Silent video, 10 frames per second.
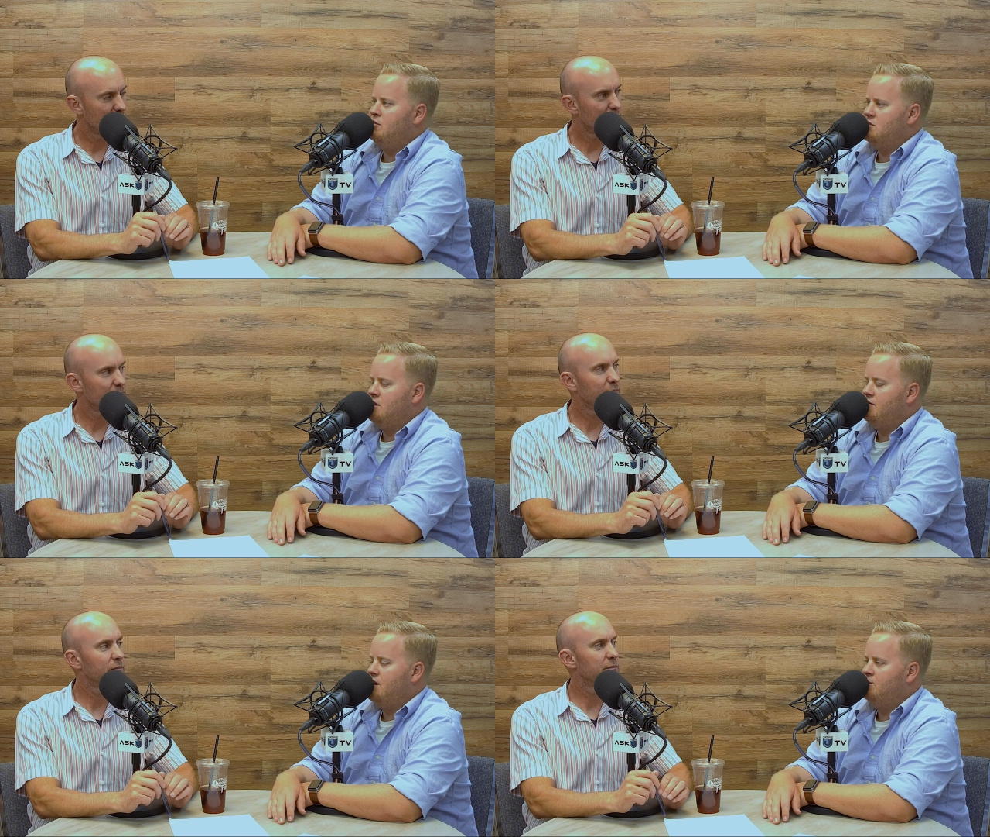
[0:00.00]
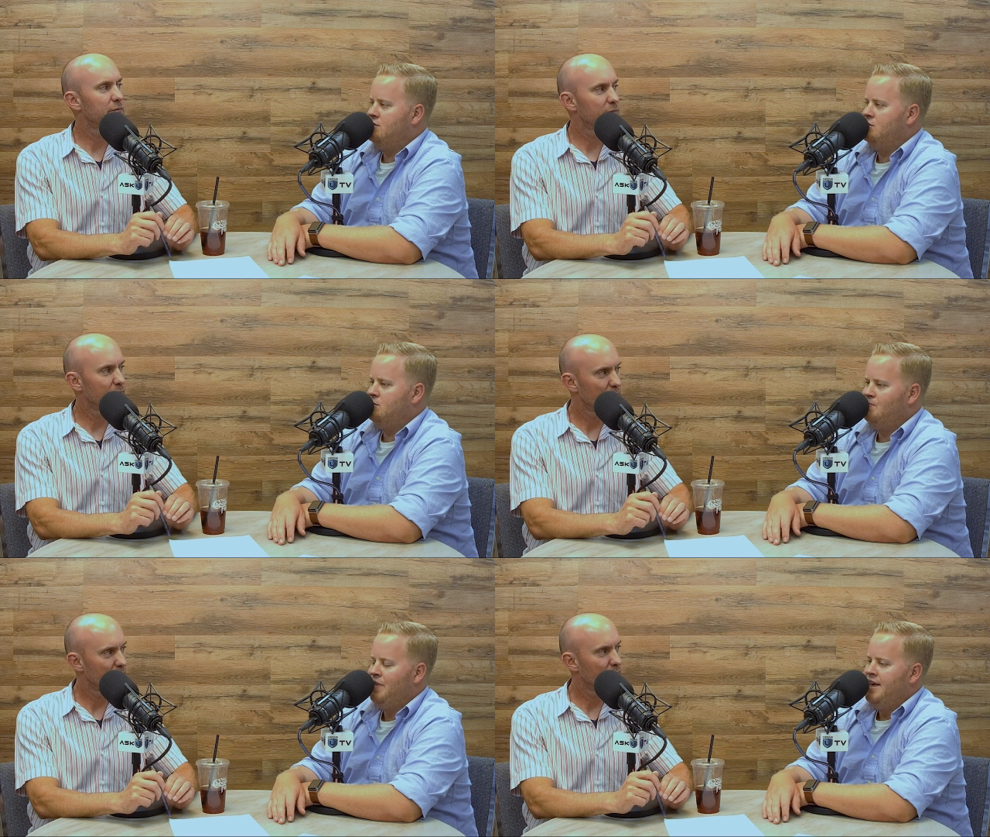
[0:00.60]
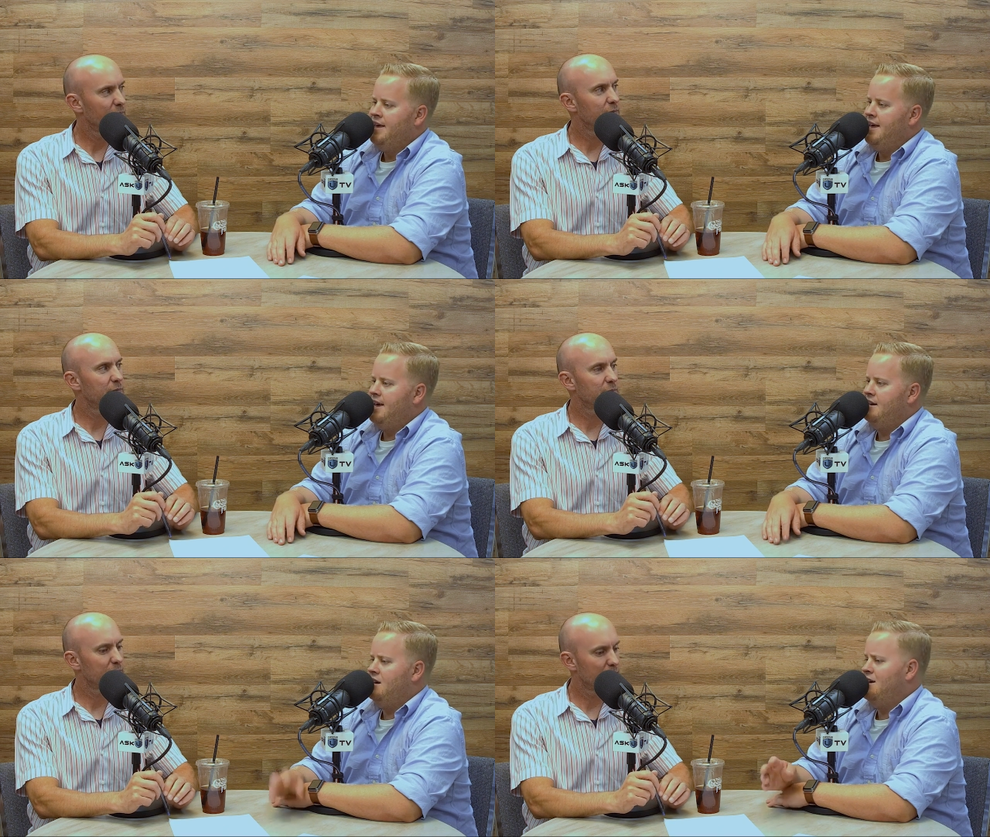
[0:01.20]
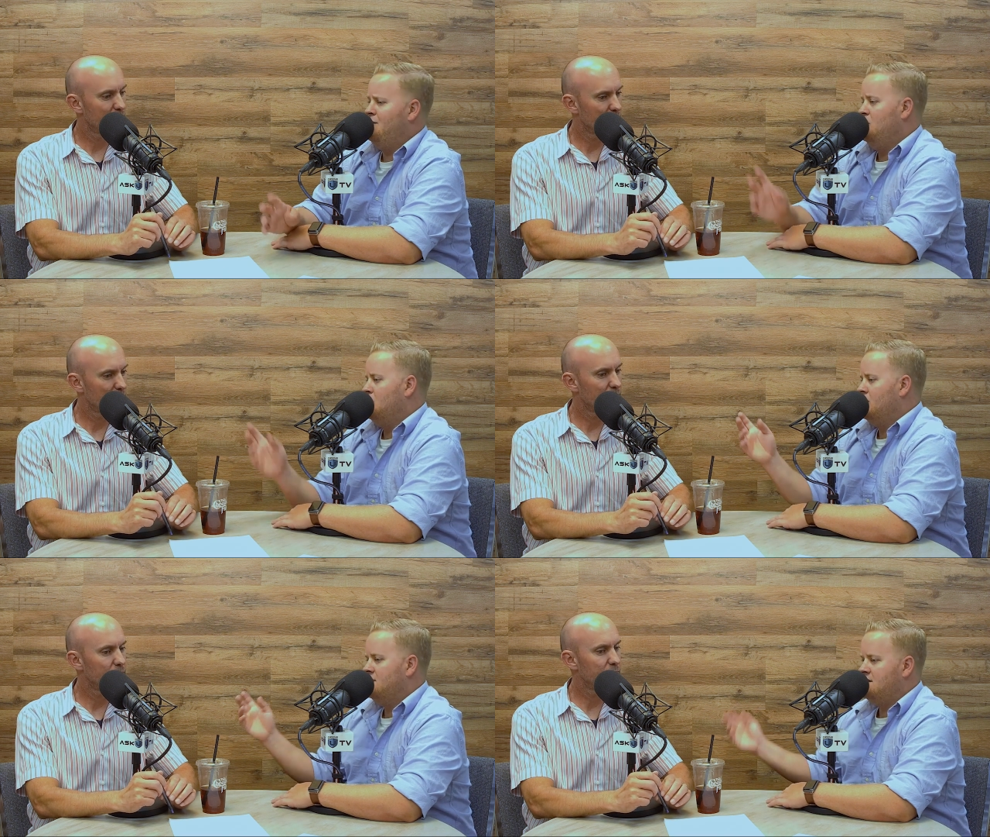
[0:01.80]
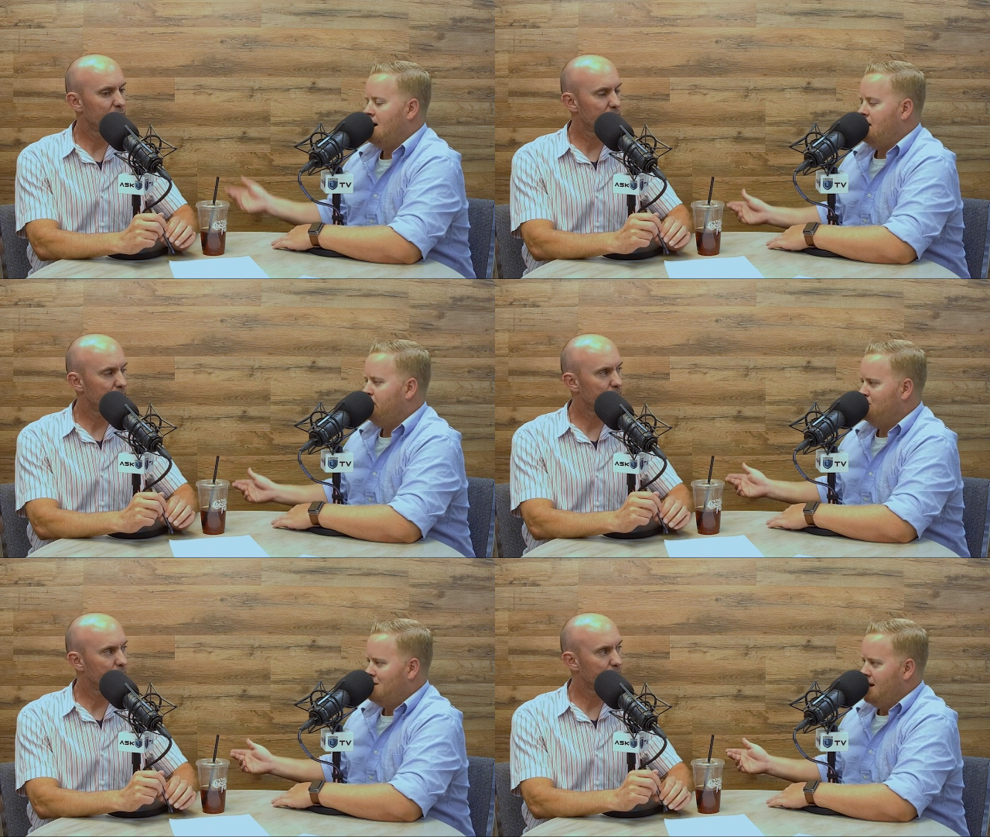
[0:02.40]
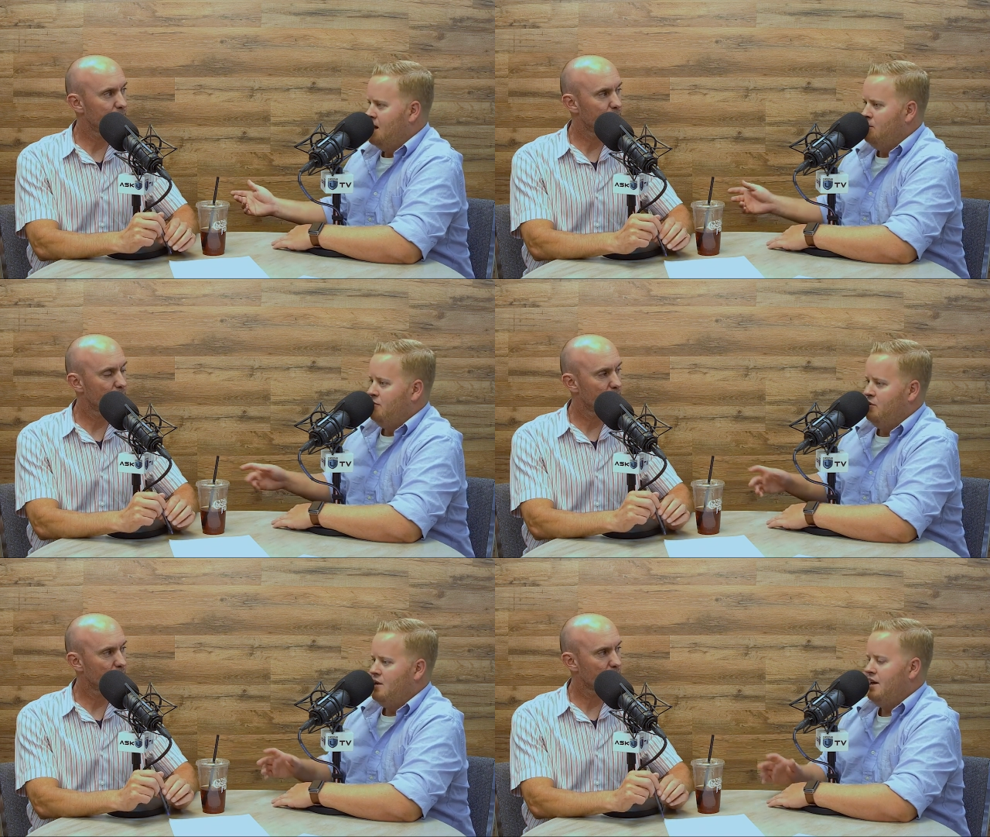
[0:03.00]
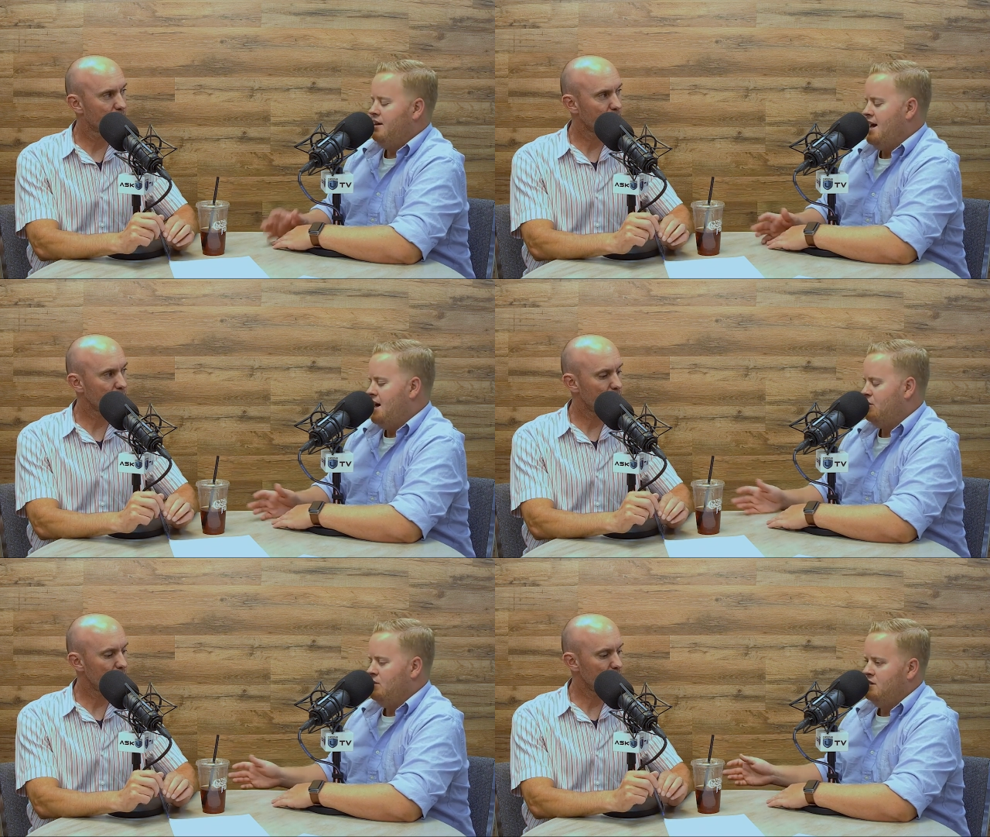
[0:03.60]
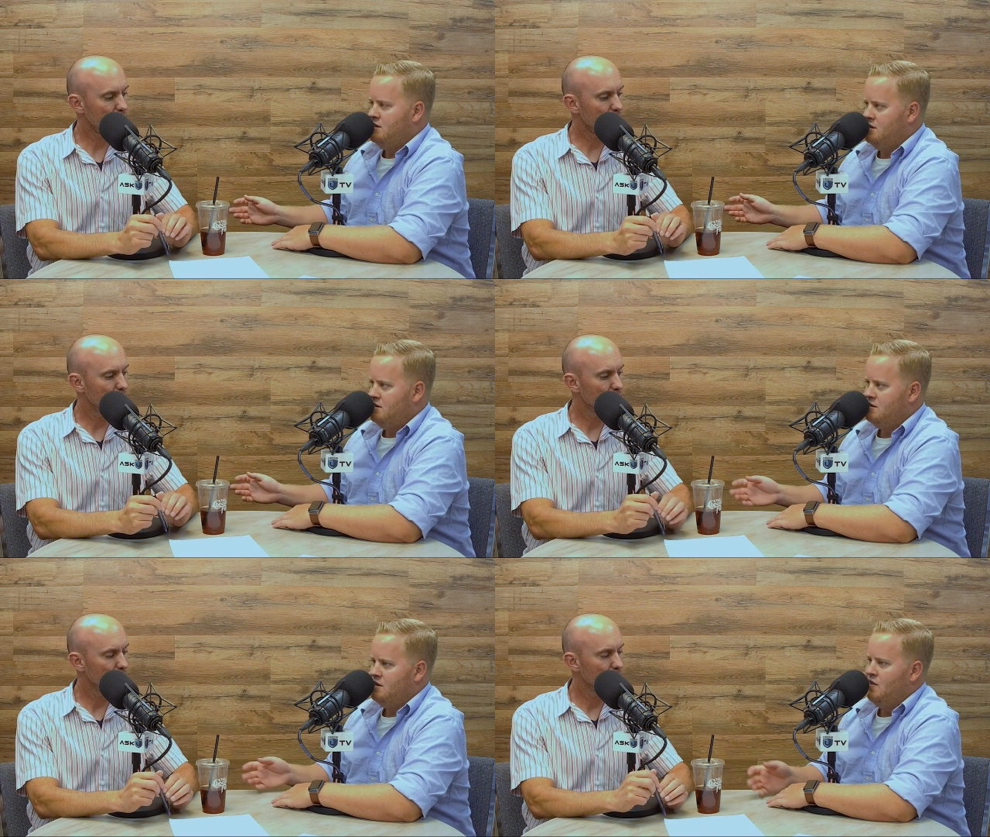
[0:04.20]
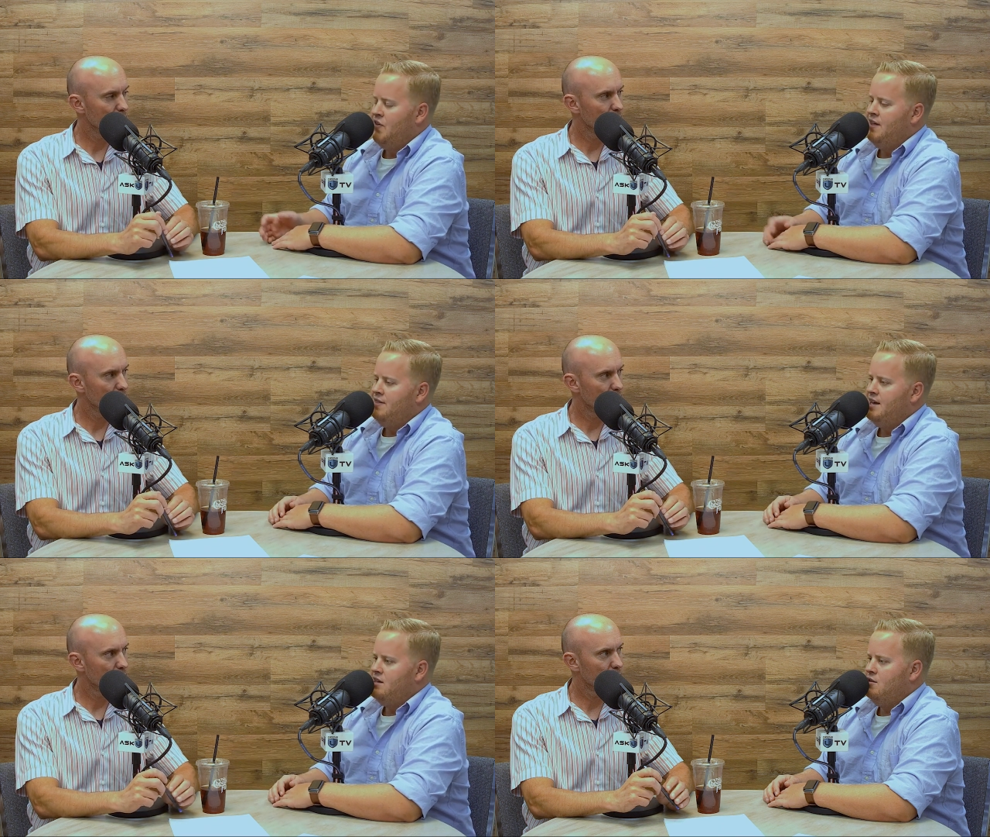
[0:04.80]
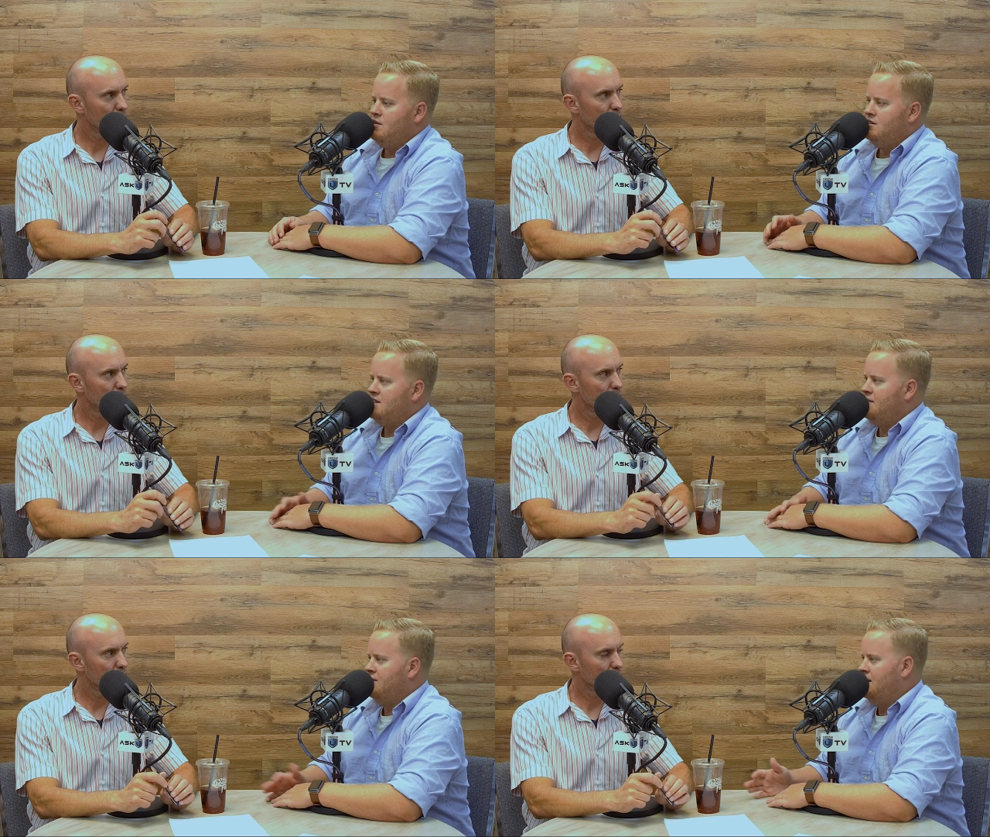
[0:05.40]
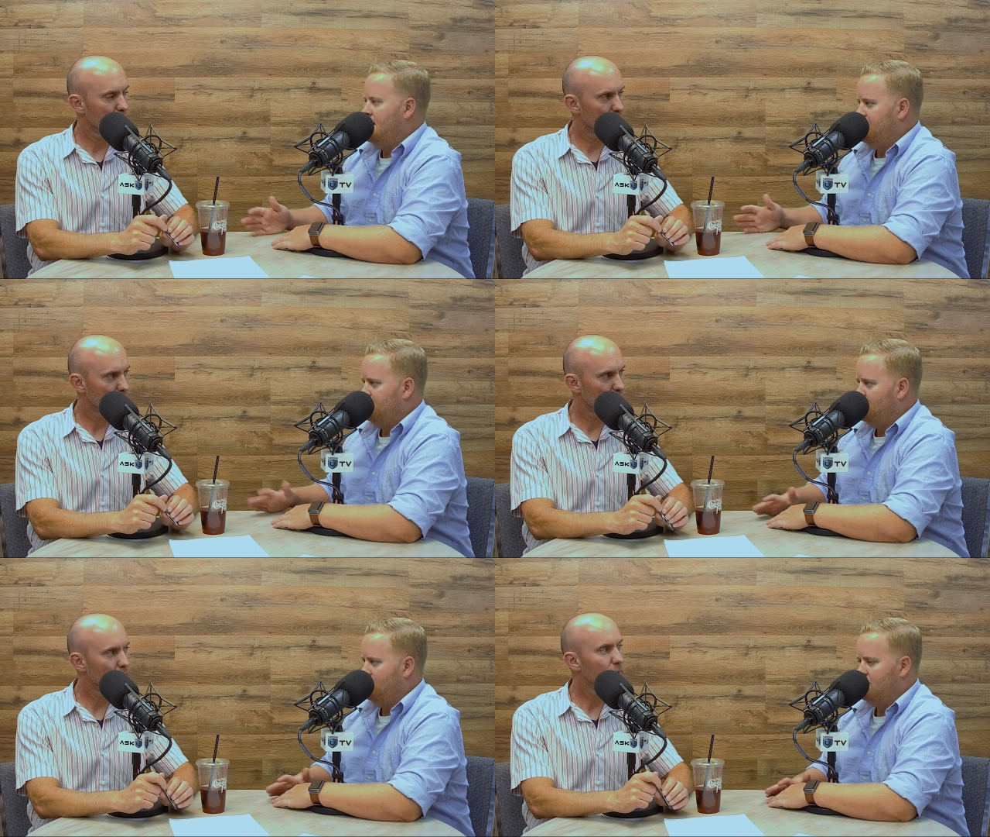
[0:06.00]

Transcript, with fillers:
Speaker 1: stuff now with zoom. And uh, if you were aside from the game, if you had an adequate distance that you could safely land the drone in